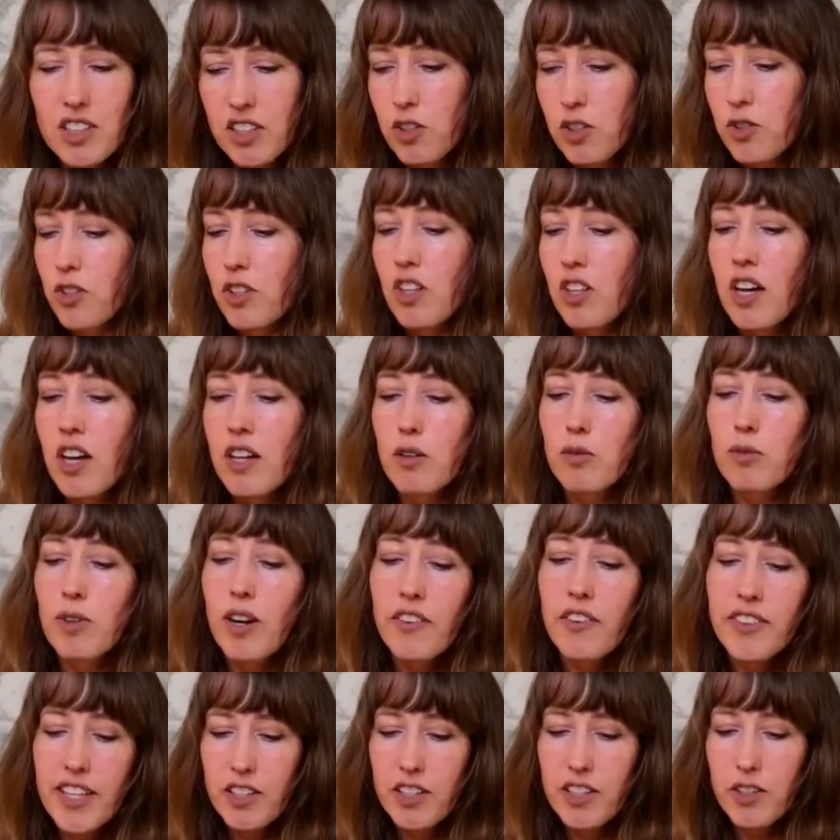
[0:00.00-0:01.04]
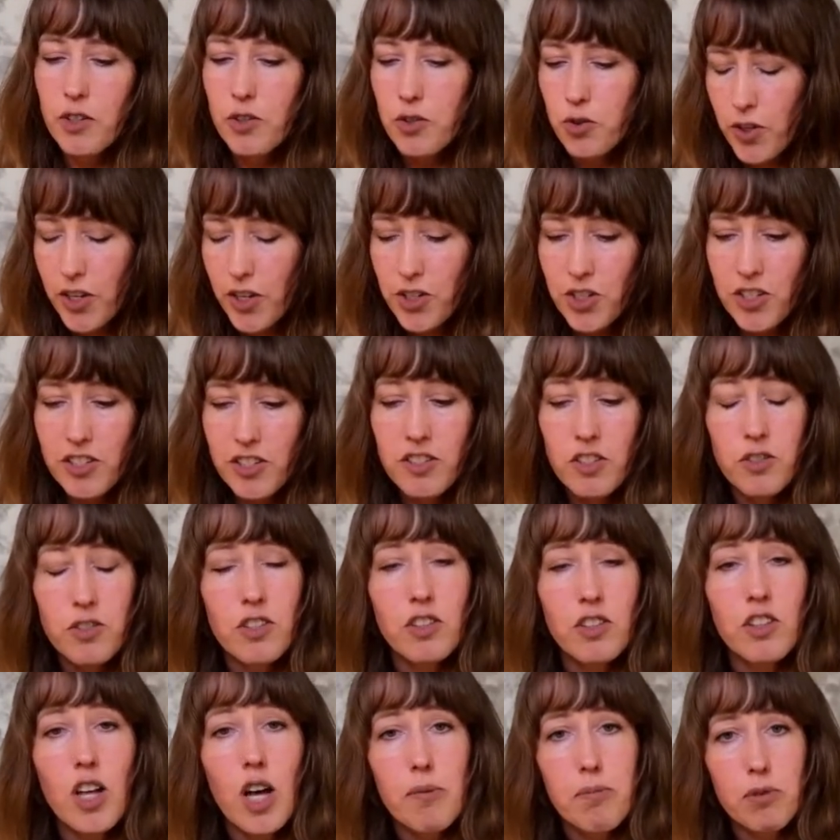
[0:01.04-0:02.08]
There's a lot around that illustration. There's a
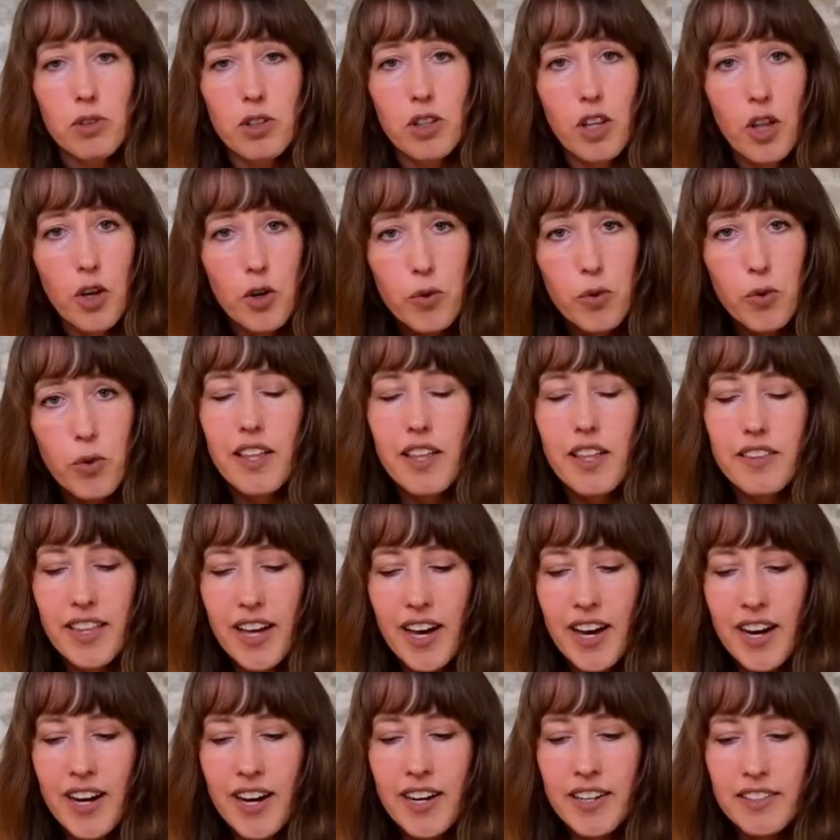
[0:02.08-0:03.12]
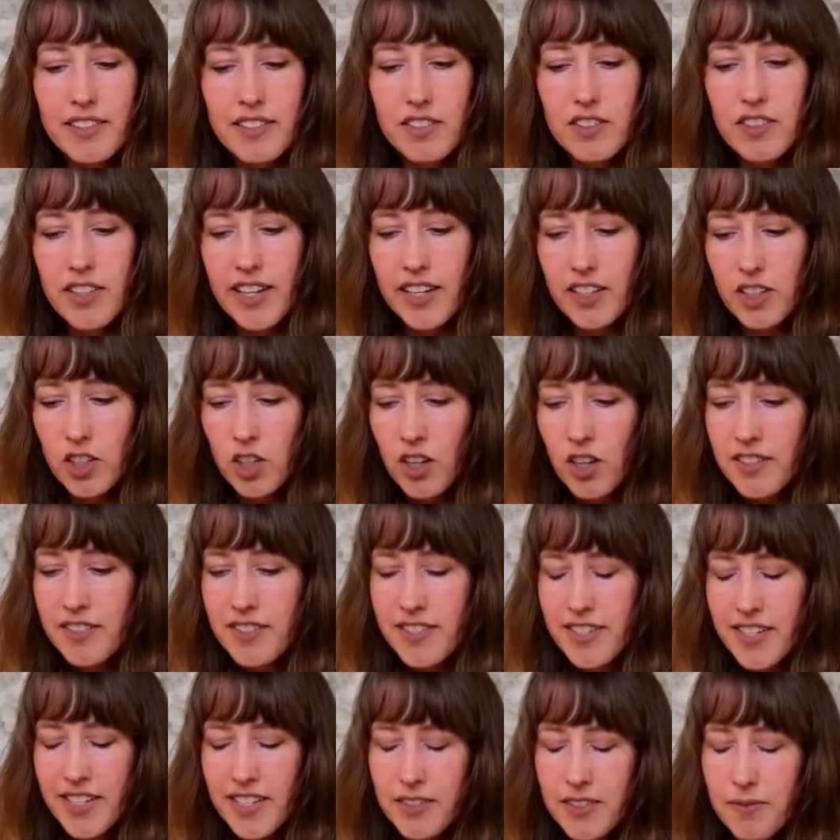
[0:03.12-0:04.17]
lot below that
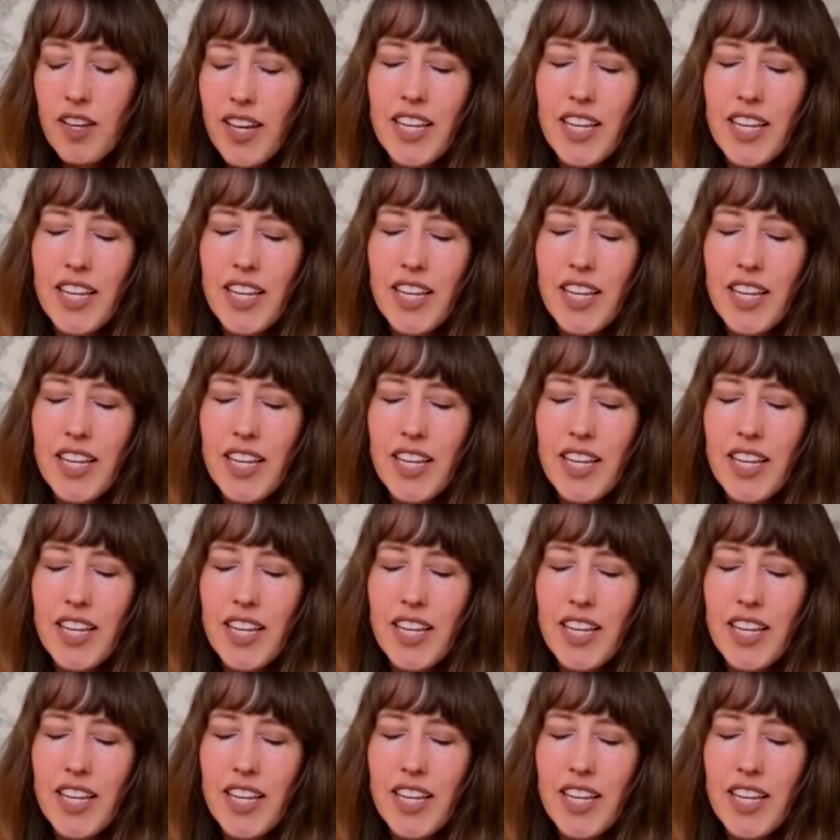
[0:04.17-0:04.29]
content.